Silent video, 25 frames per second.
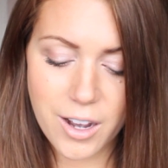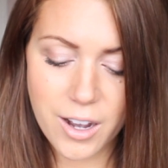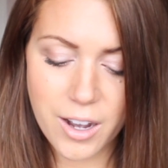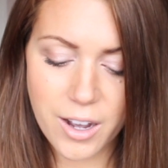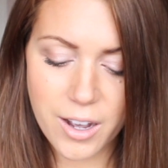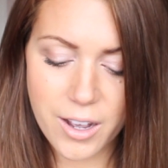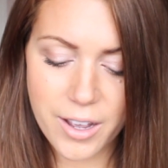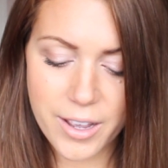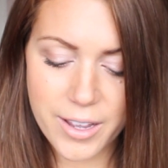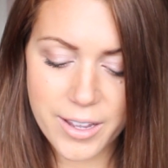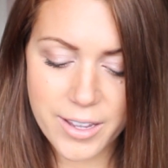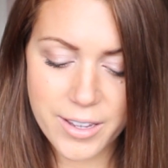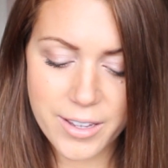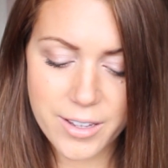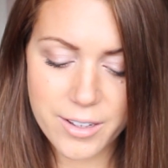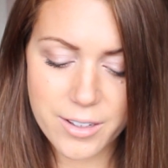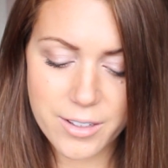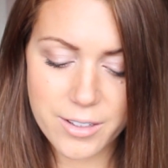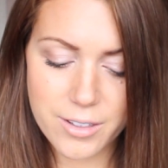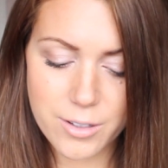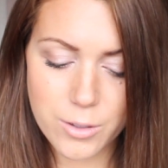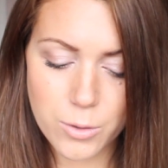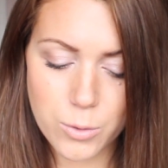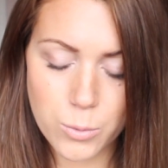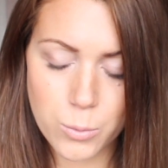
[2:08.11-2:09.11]

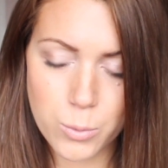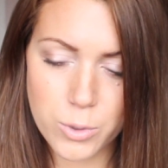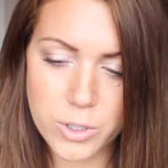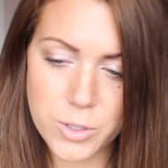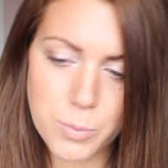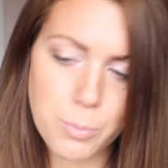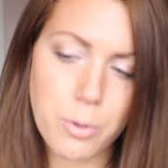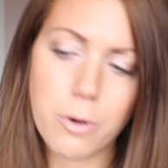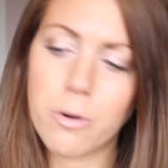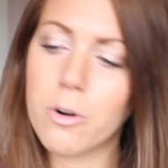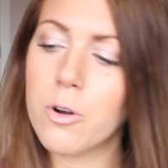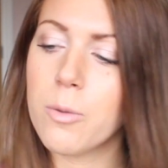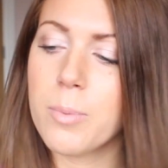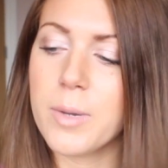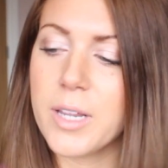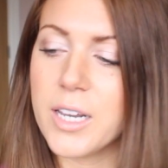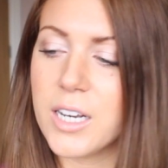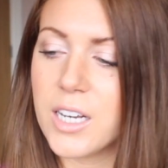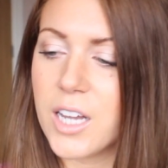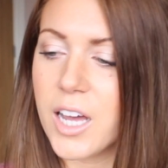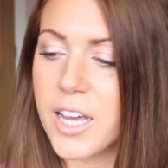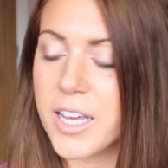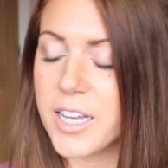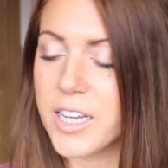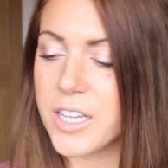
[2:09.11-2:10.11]
I would
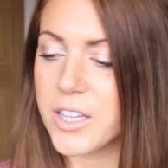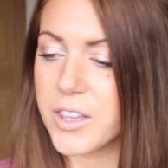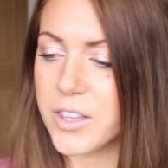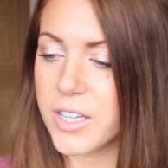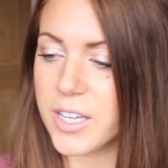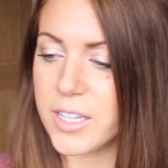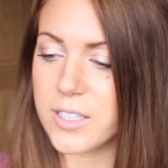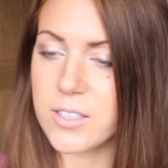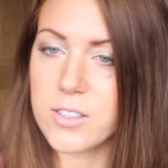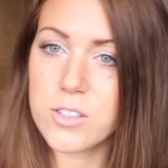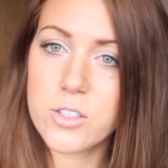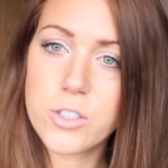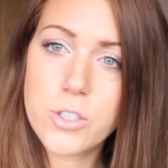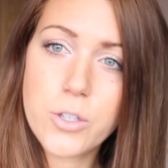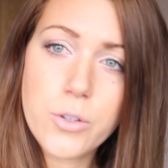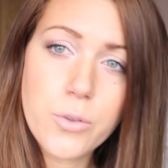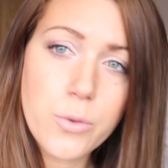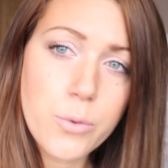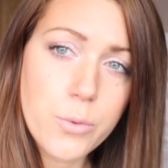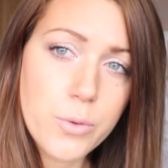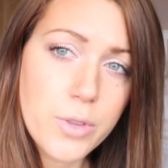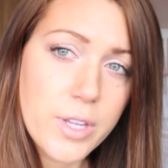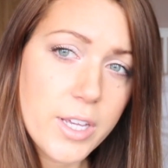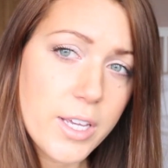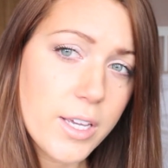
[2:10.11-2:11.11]
probably liken this
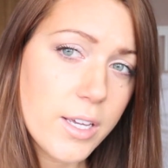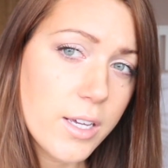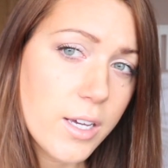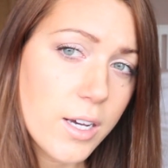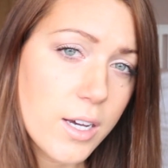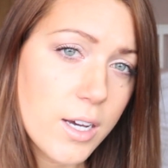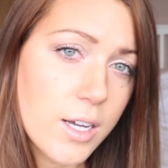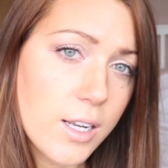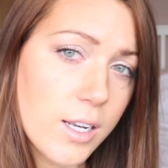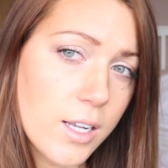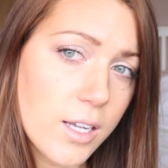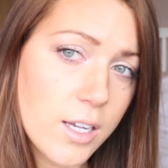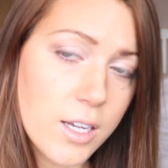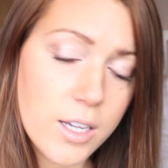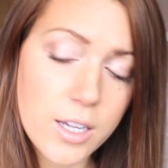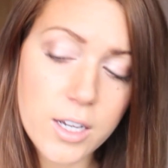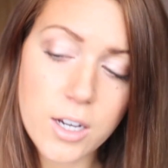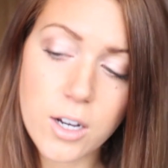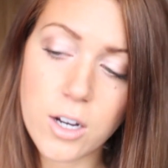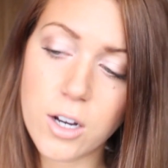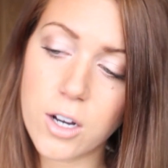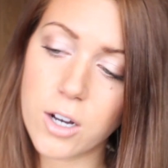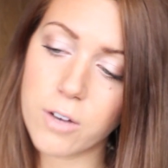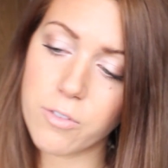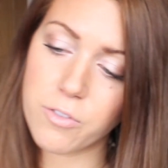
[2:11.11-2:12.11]
to the
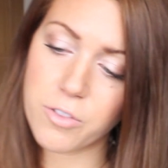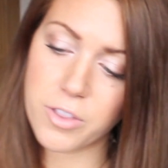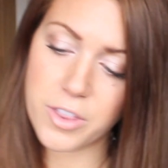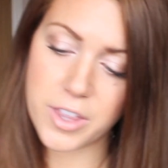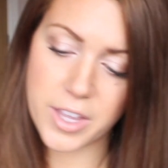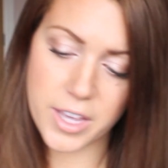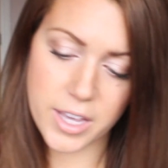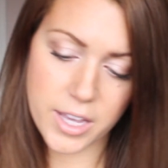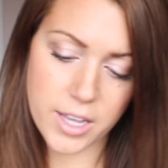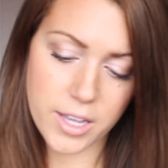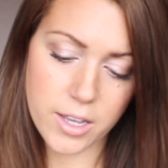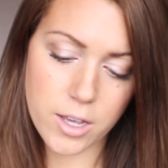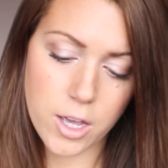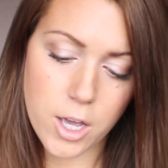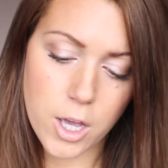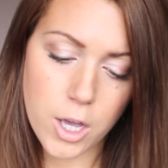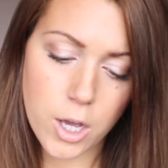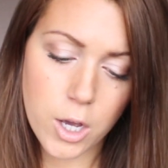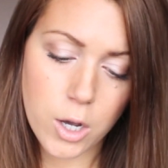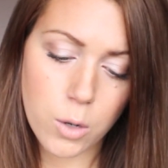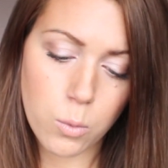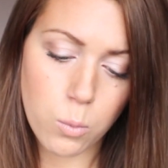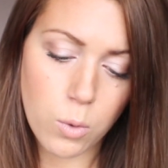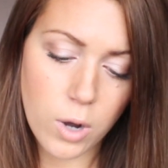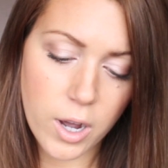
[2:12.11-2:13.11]
colour of the
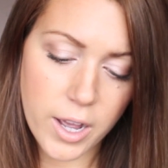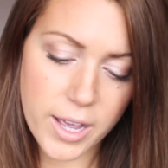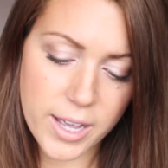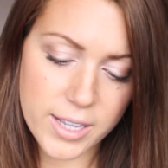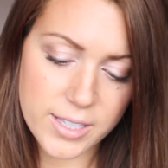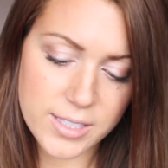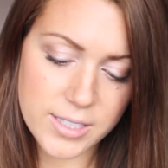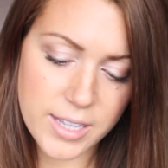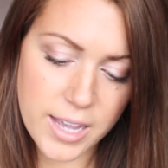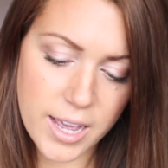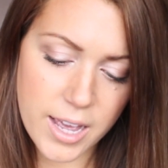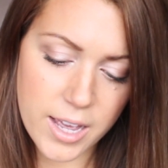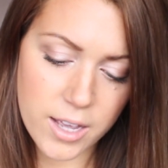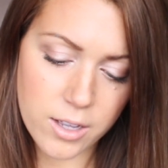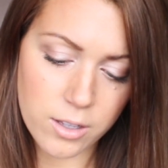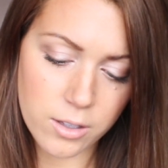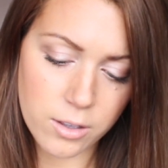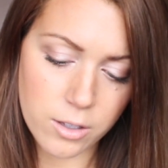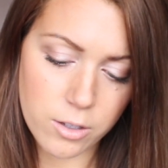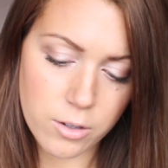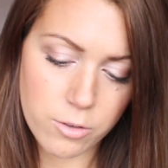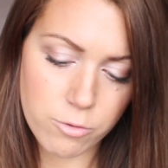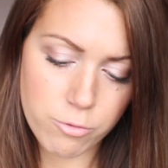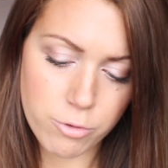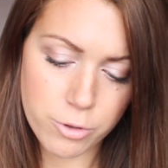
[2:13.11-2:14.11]

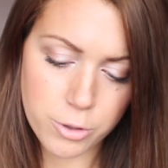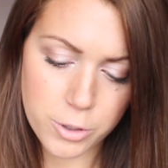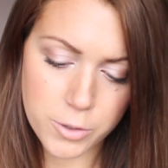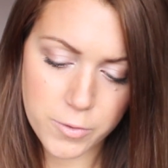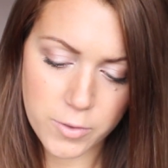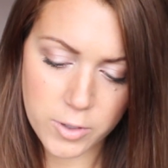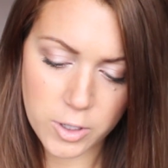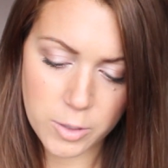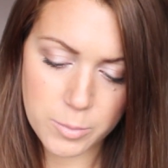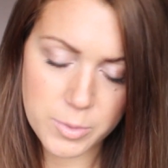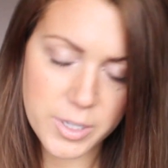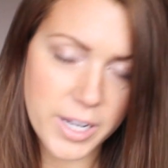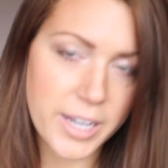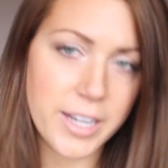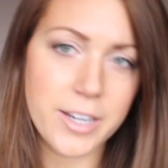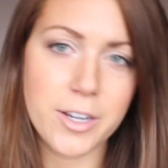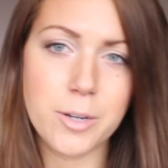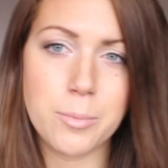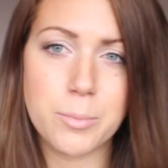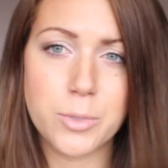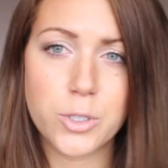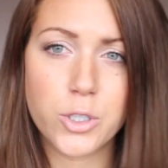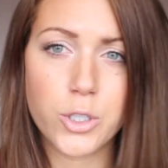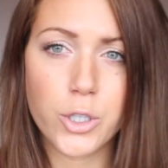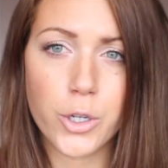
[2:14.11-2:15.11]
YSL Rouge Volupté
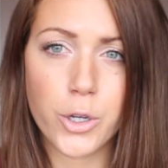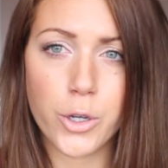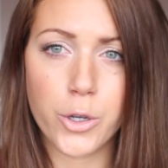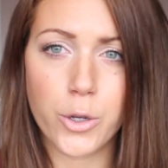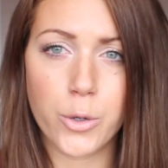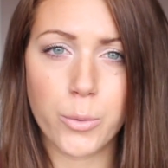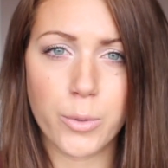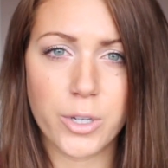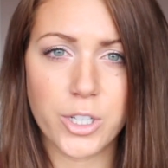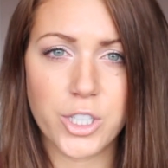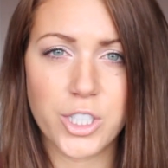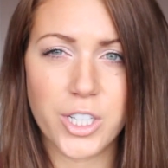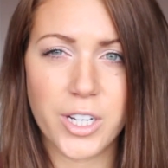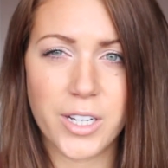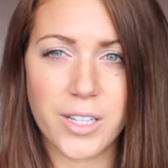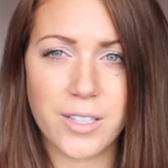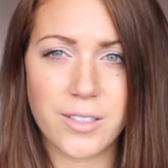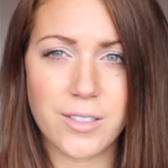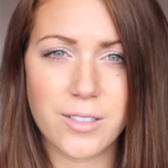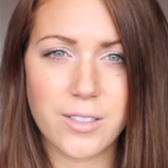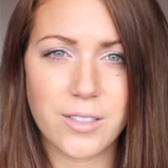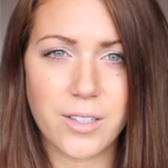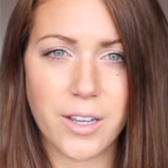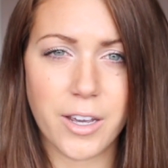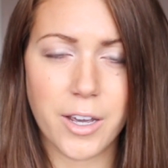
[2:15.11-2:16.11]
No. 2, which
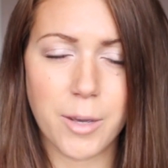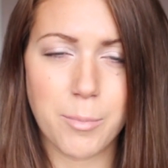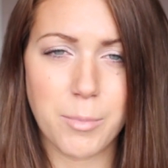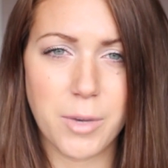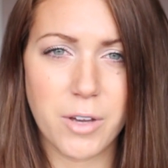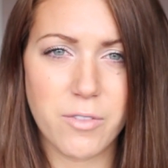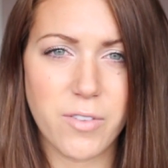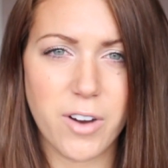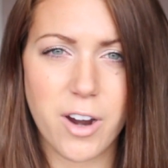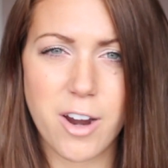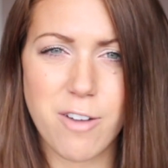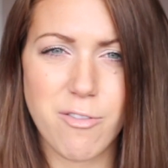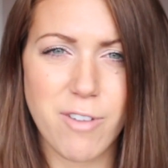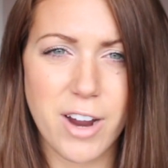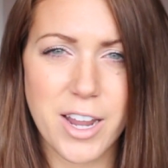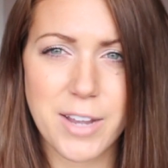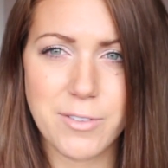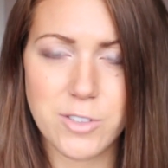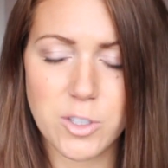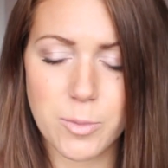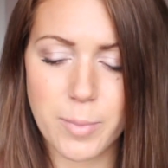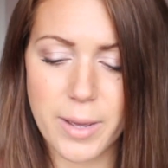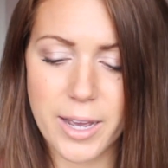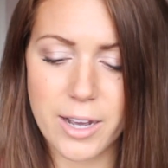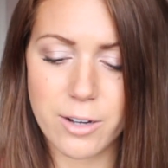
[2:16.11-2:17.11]
is a very
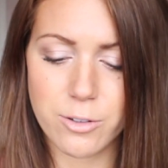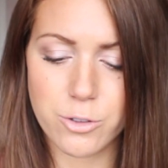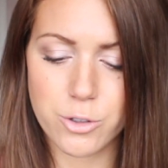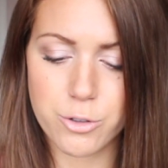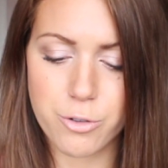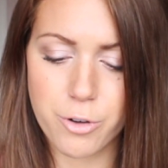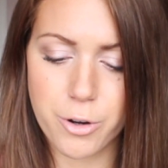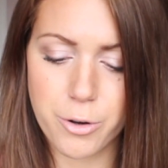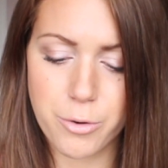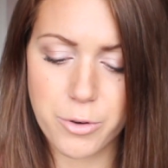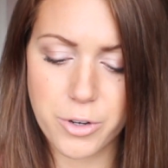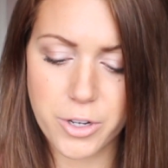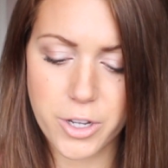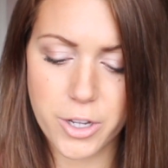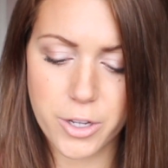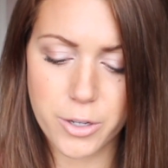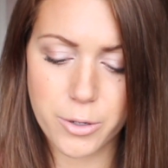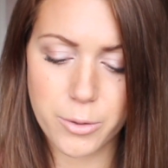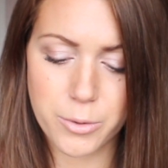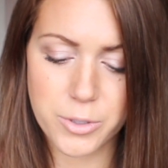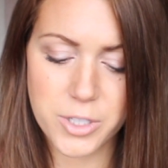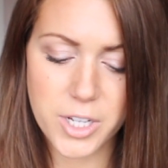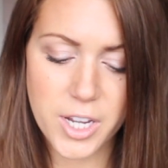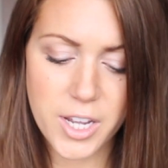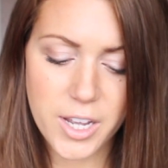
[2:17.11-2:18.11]
raved about true
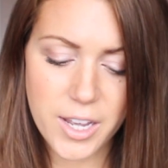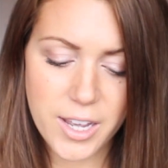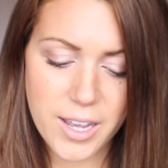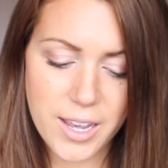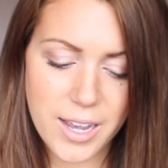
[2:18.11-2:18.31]
nude.